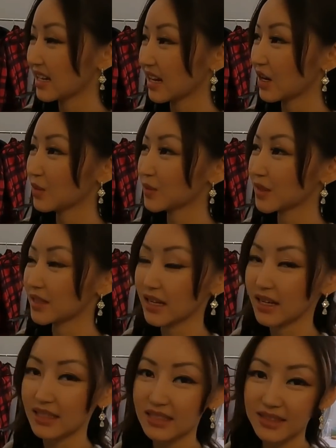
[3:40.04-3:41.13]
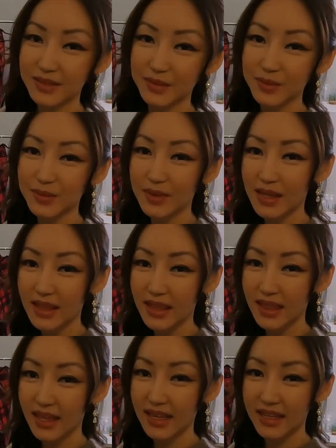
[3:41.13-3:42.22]
Well, you I look gorgeous.
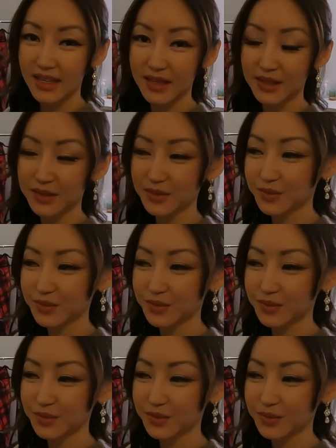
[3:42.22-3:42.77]
Thank you.